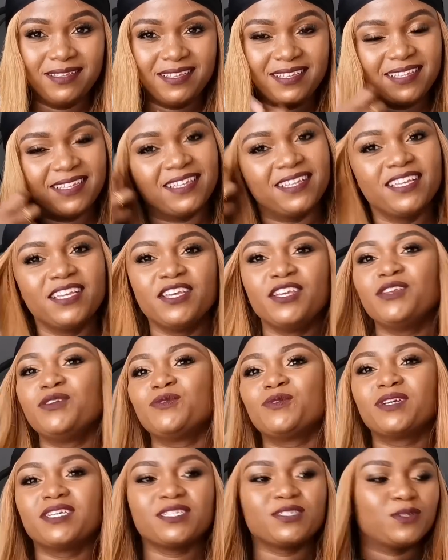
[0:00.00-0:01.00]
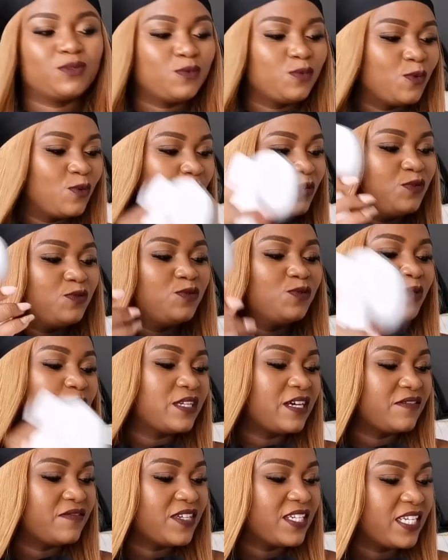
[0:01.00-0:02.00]
Hey, you guys you don't
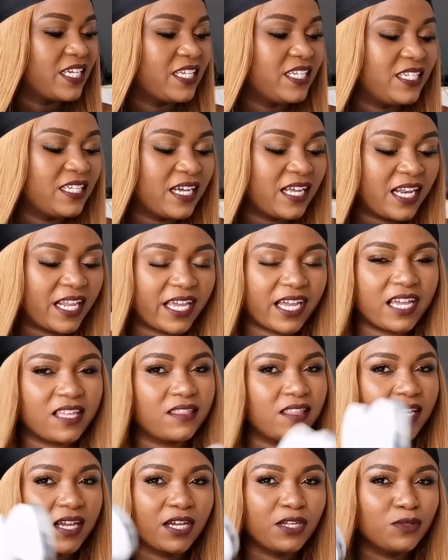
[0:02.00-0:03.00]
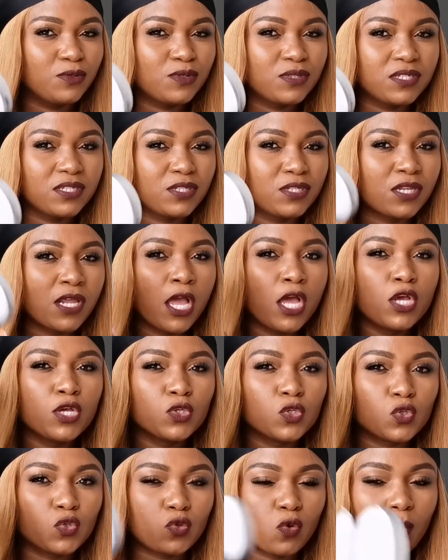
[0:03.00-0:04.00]
have any idea. Like, I think I use it
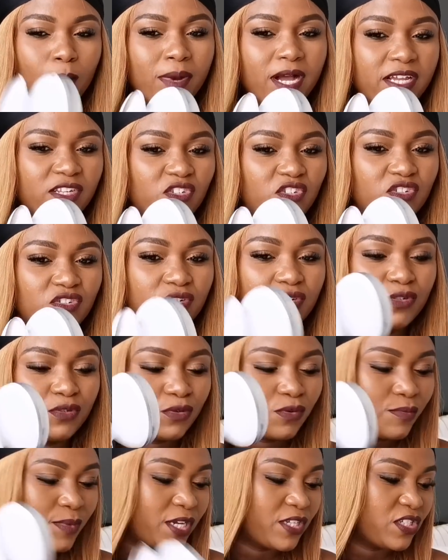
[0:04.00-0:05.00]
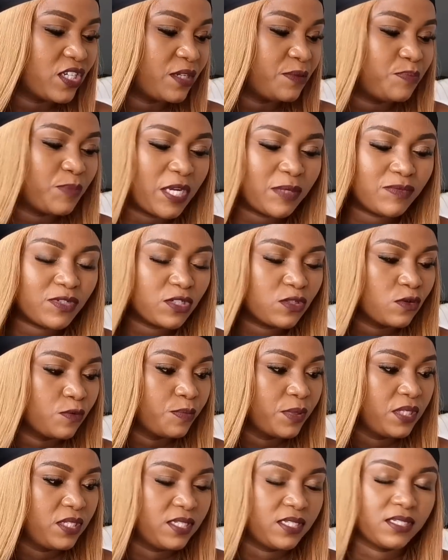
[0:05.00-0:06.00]
so much. I'm just
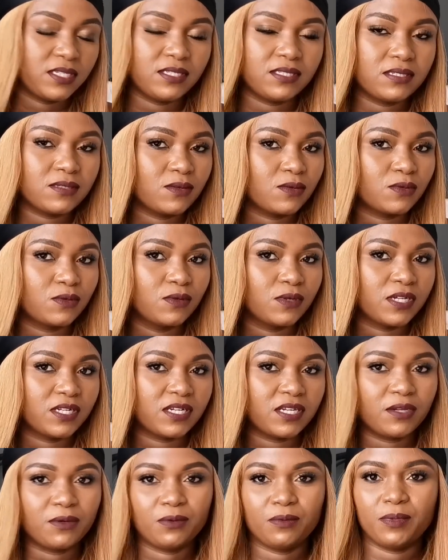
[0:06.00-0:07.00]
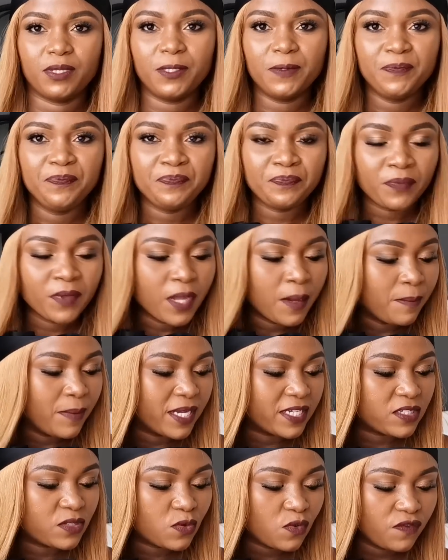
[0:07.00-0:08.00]
hoping it's not gonna die on me.
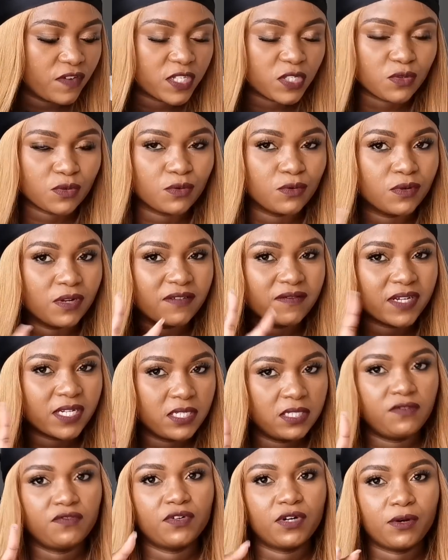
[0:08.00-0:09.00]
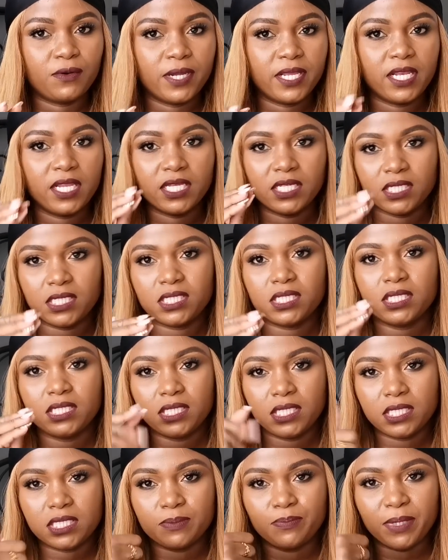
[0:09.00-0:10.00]
But so far so good. I've had it for a while and
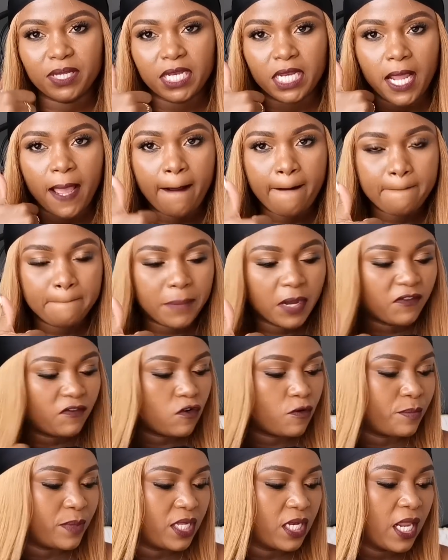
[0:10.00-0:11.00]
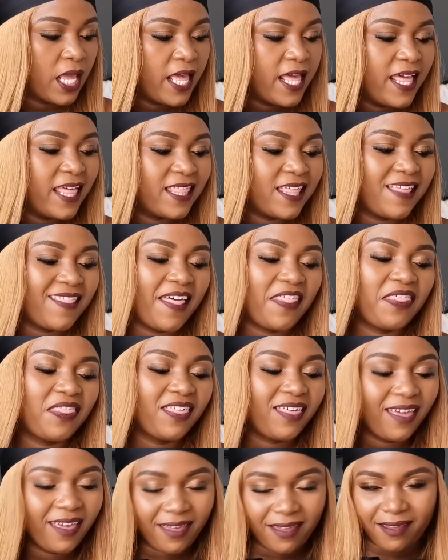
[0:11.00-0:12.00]
it's been performing. The other
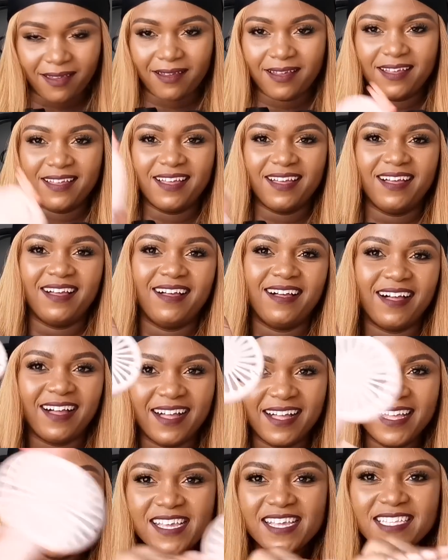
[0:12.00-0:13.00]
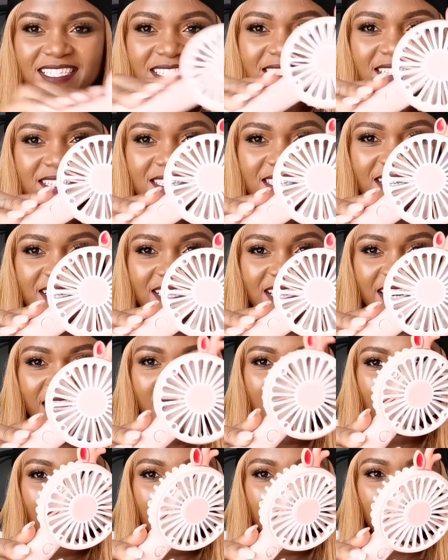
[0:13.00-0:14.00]
thing, it's this thing that
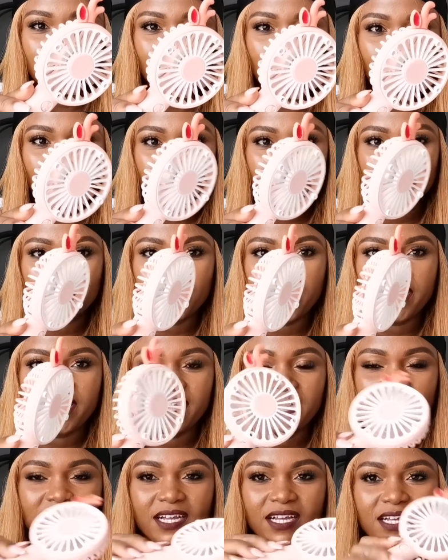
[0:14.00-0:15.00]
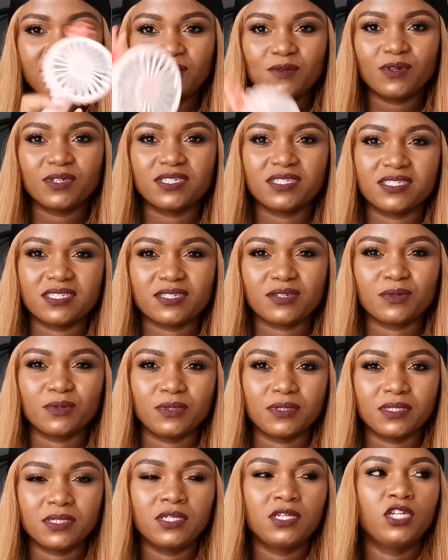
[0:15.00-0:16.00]
I got from China. What is it
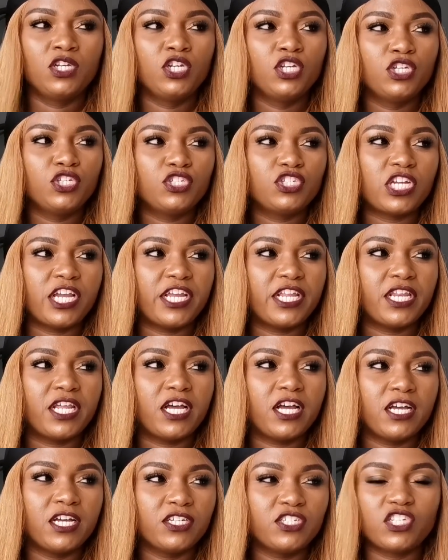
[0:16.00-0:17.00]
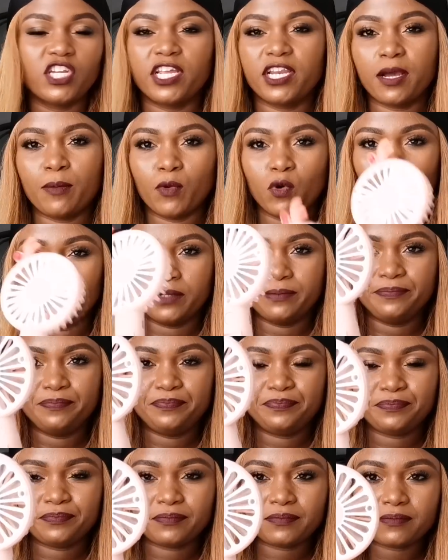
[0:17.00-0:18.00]
called? China Mall,
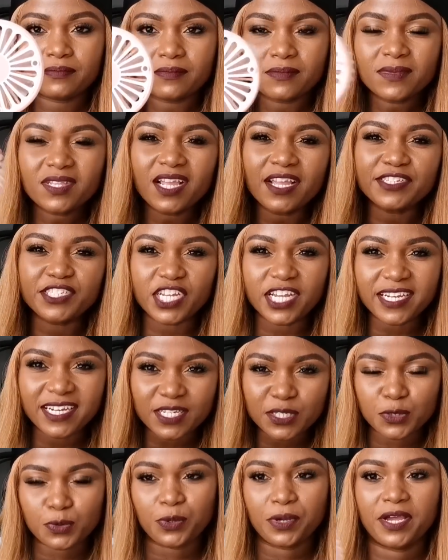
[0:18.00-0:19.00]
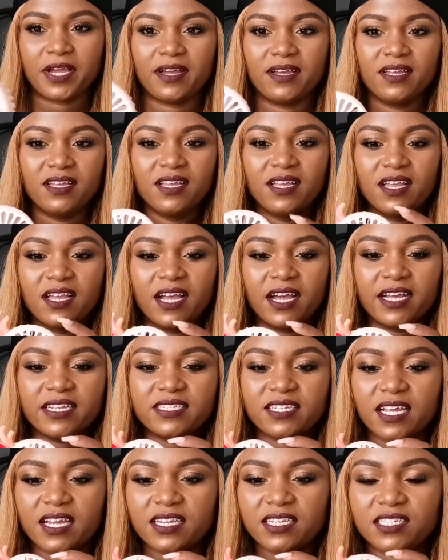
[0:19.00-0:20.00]
China Square.
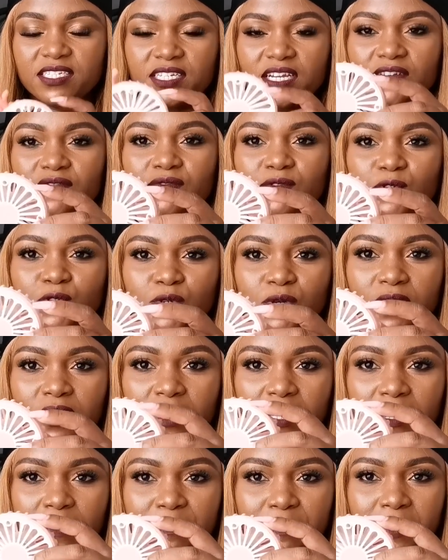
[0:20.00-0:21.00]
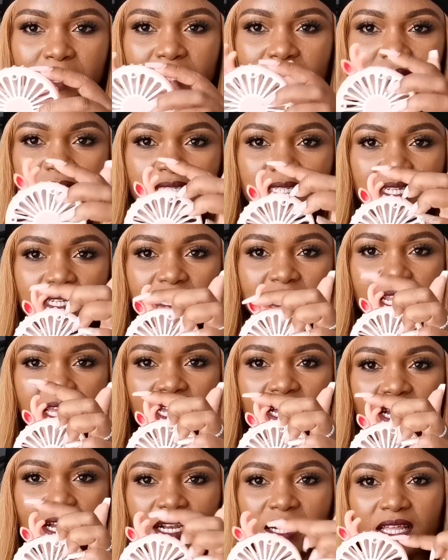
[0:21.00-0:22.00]
Hata ishavunjwa hapa. It had
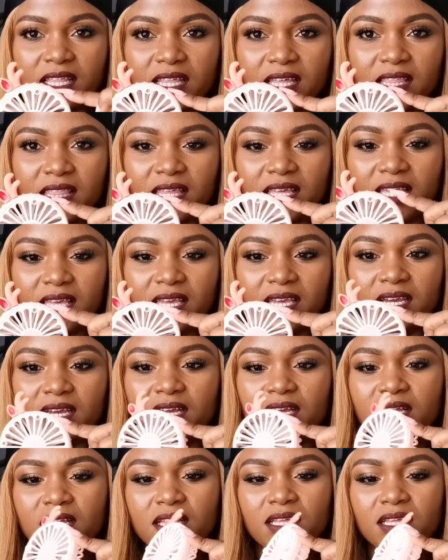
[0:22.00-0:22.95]
like another thing here.